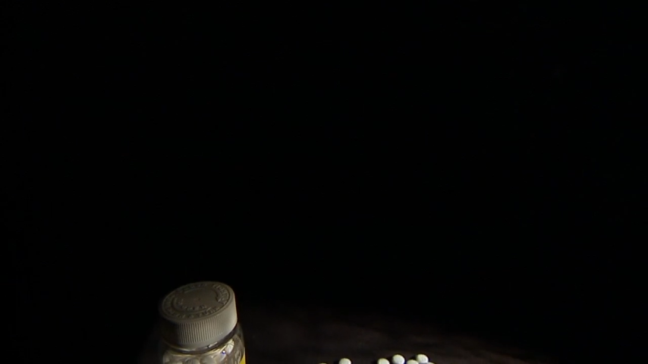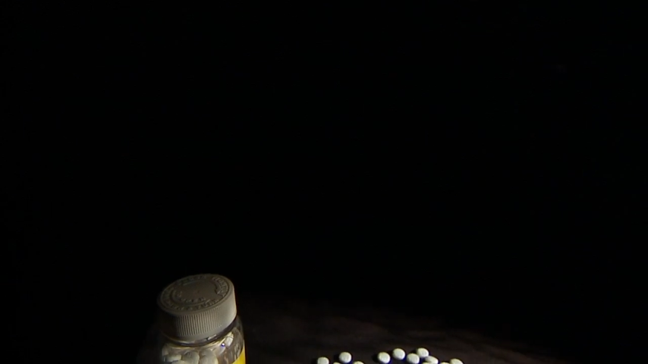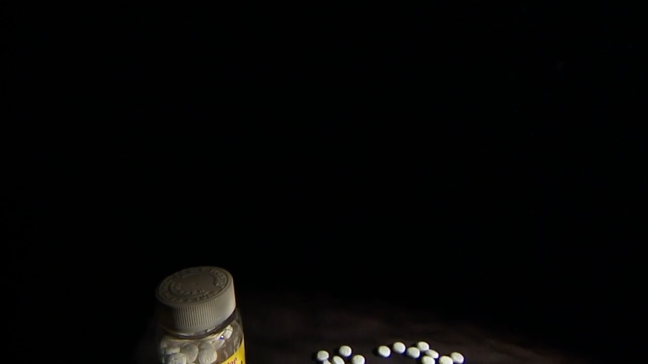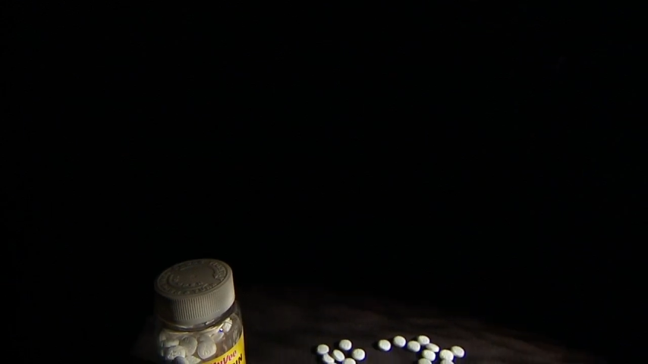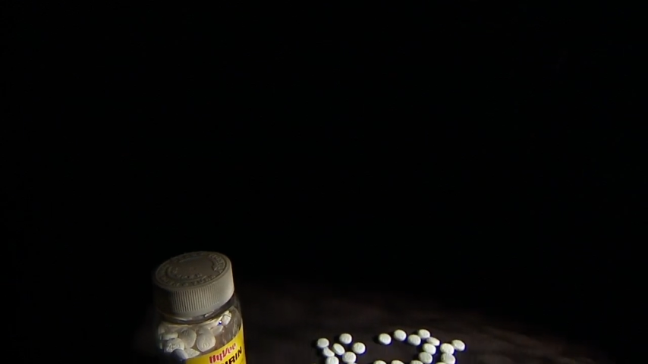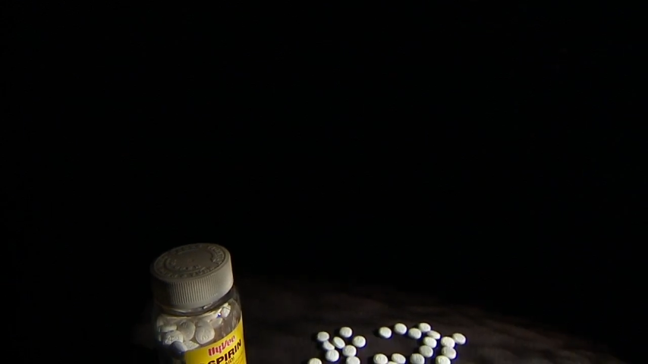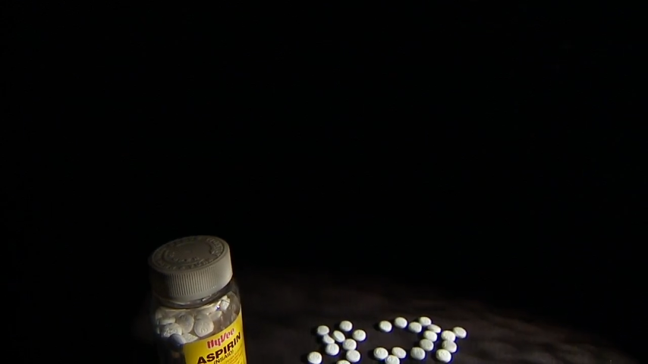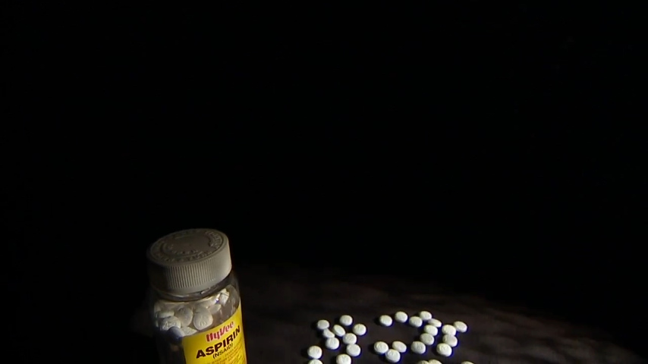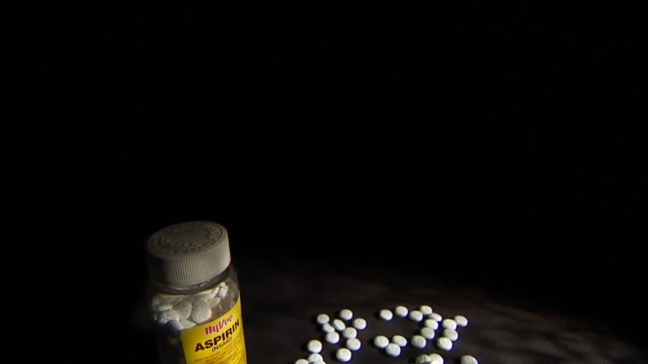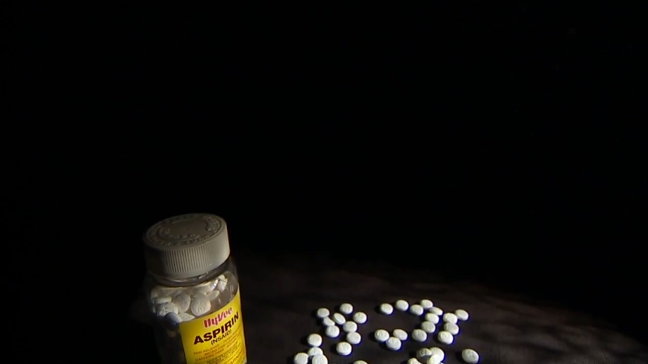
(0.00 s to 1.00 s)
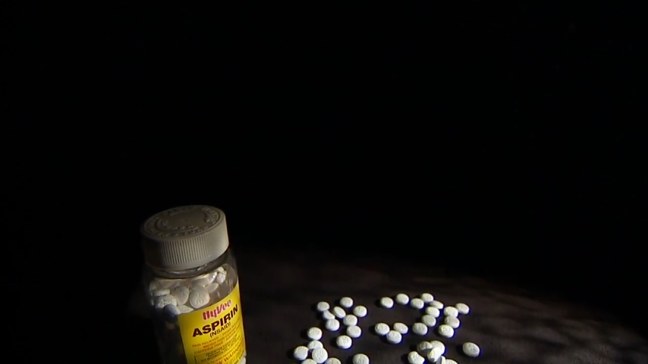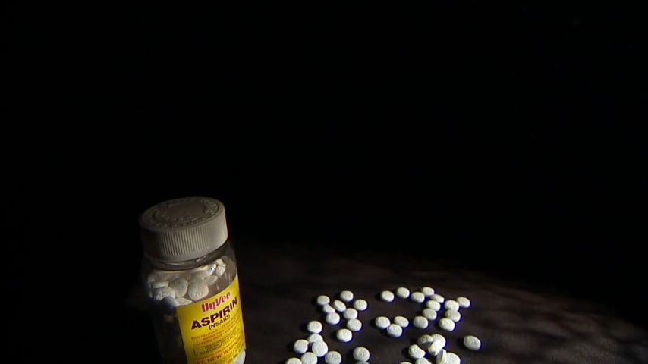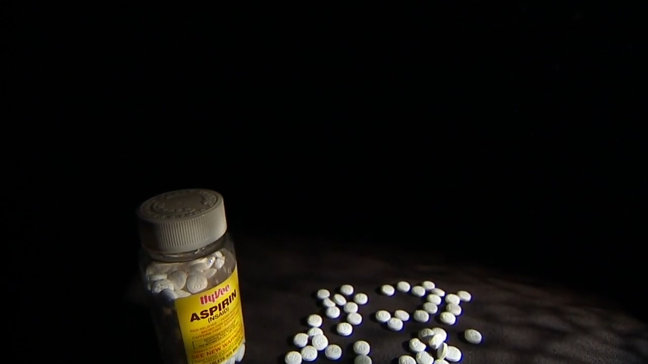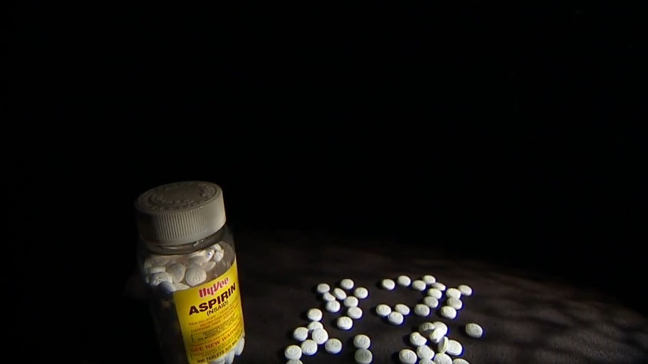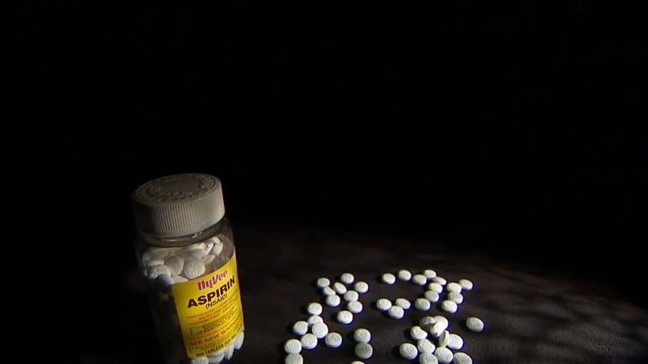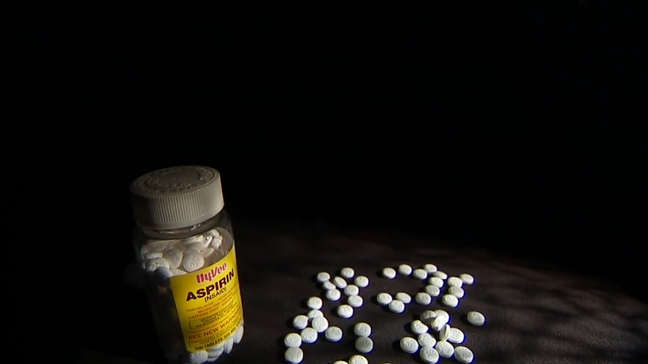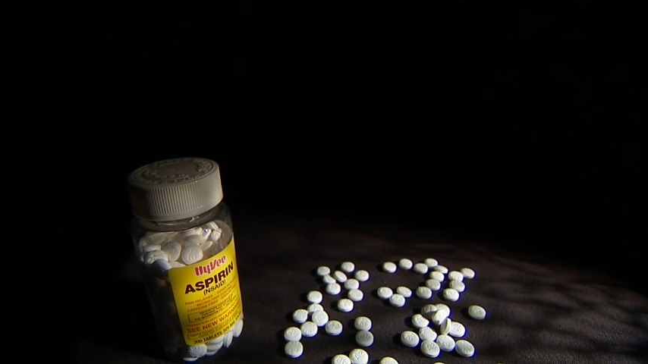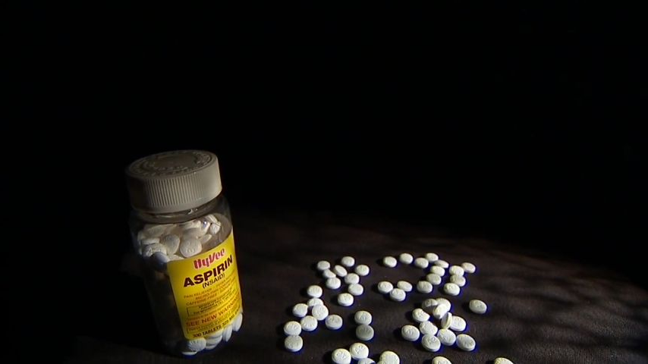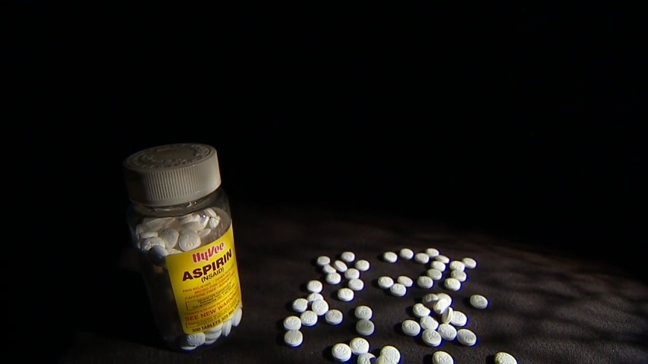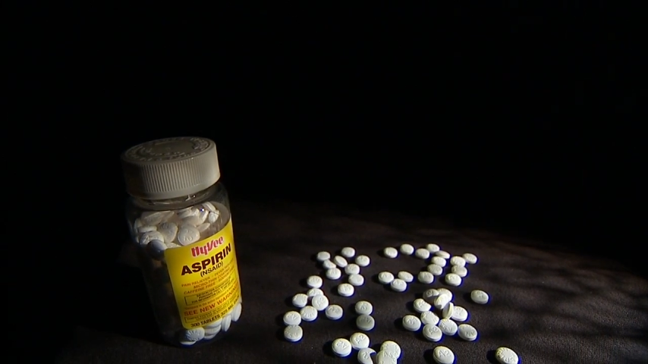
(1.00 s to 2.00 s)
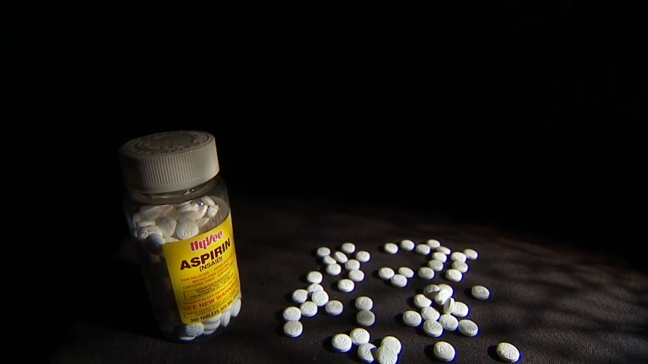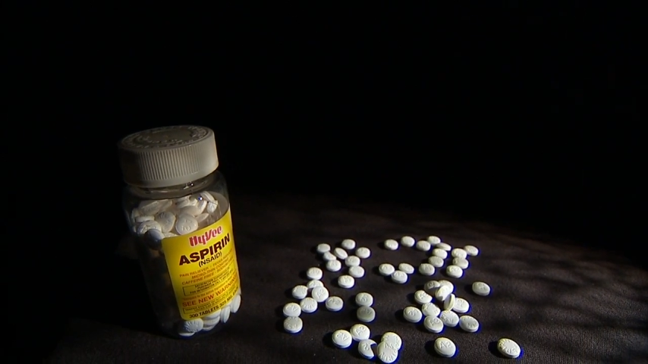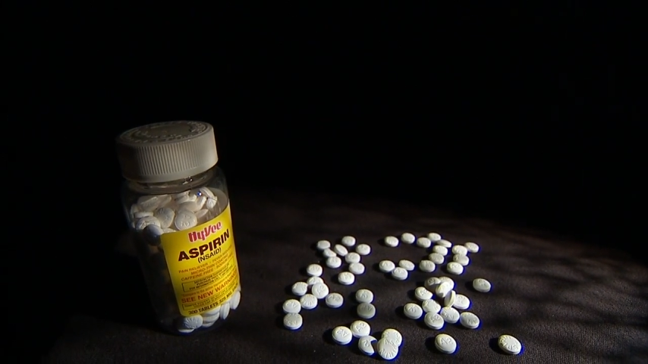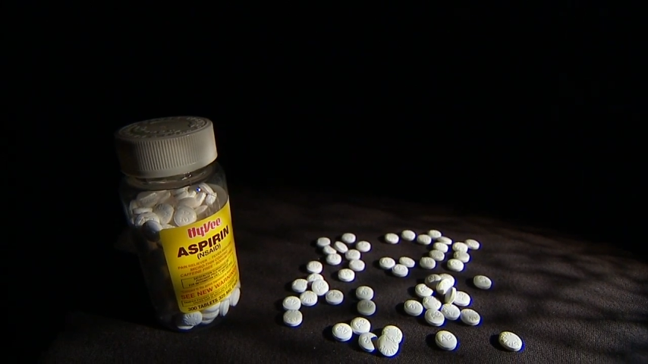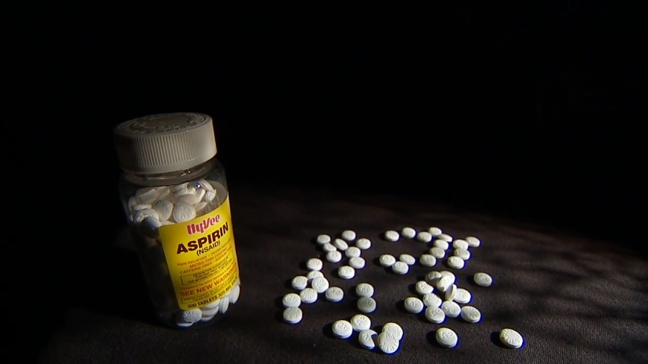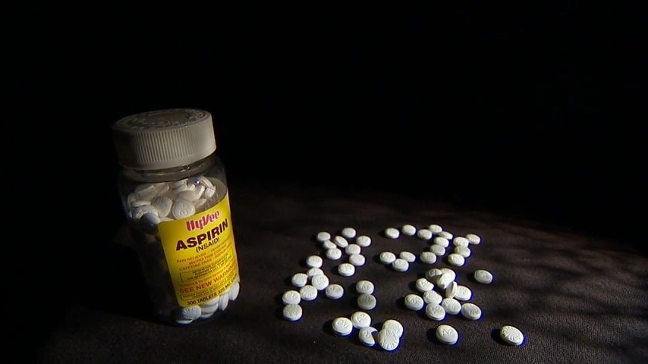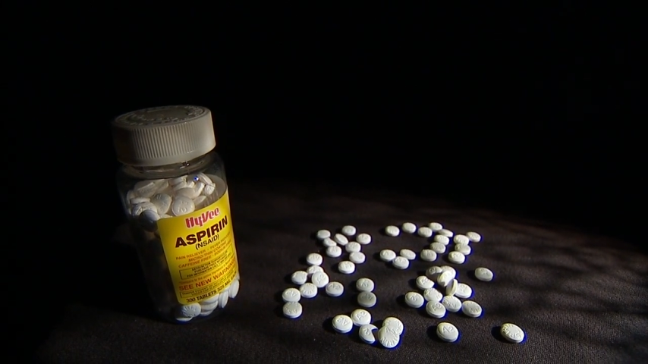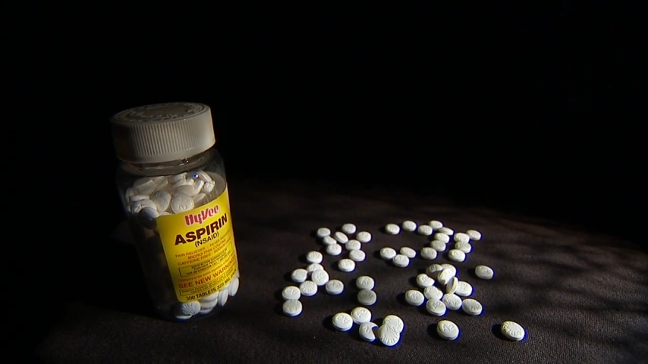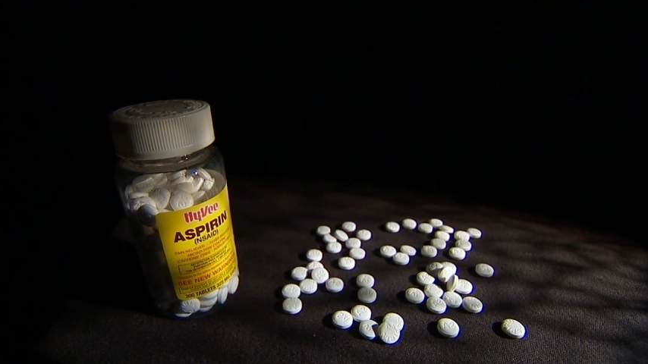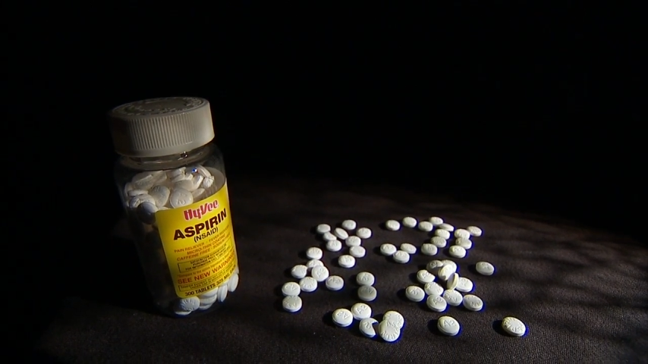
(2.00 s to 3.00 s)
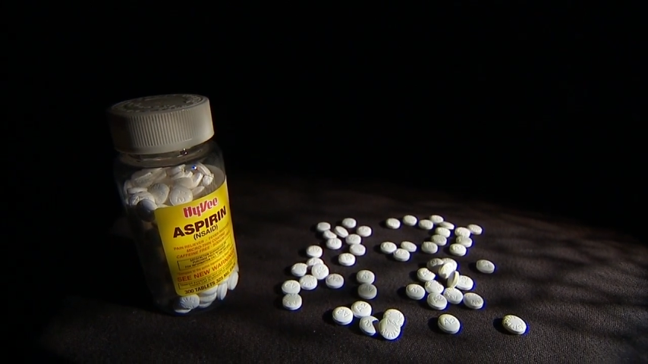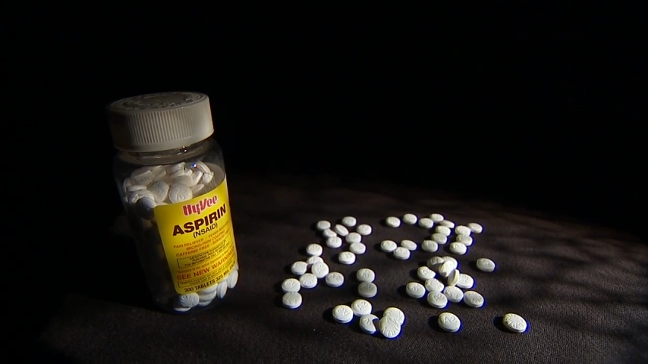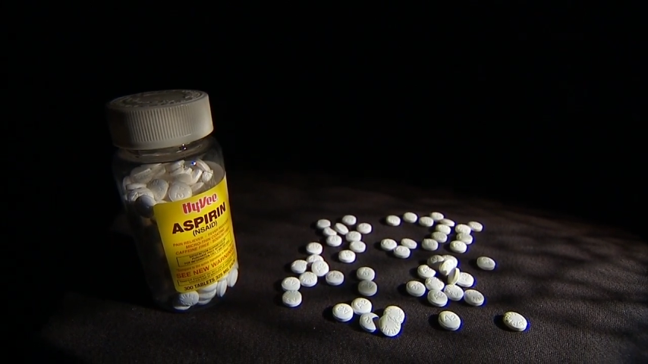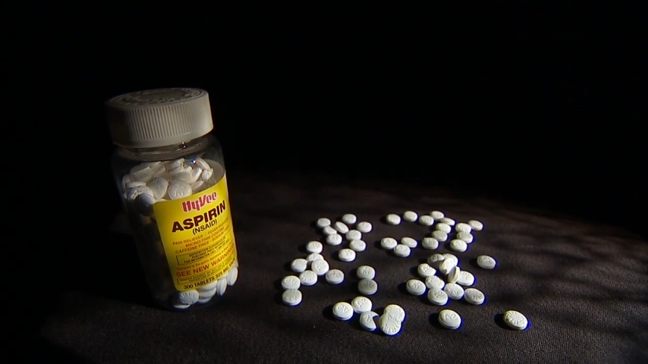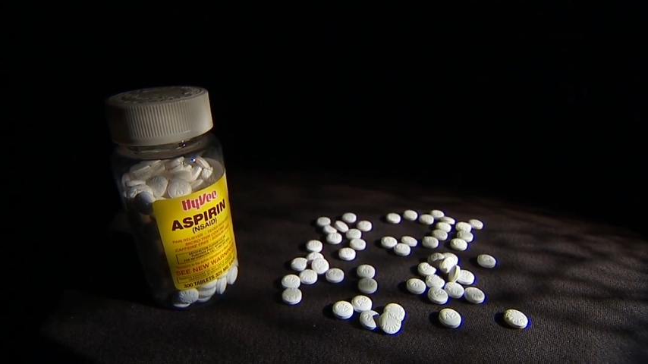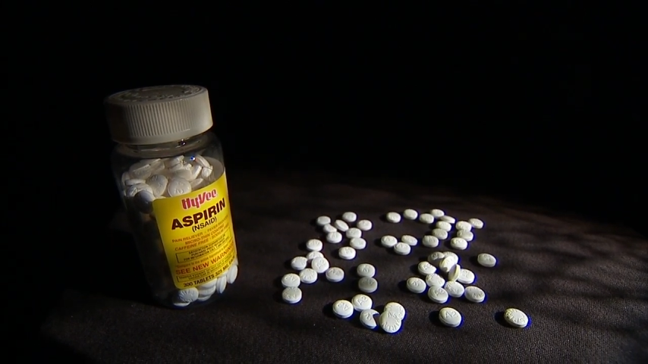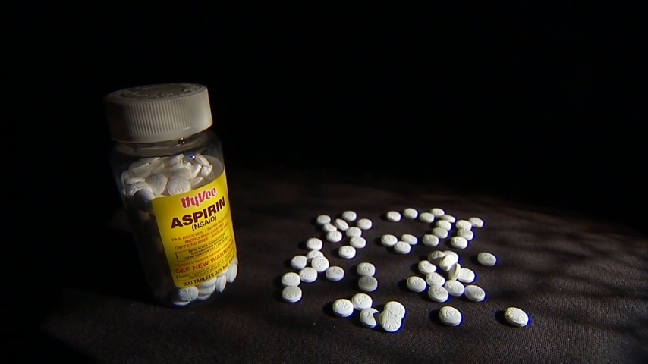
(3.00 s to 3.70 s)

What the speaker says: No face is visible, so there are no lips to read.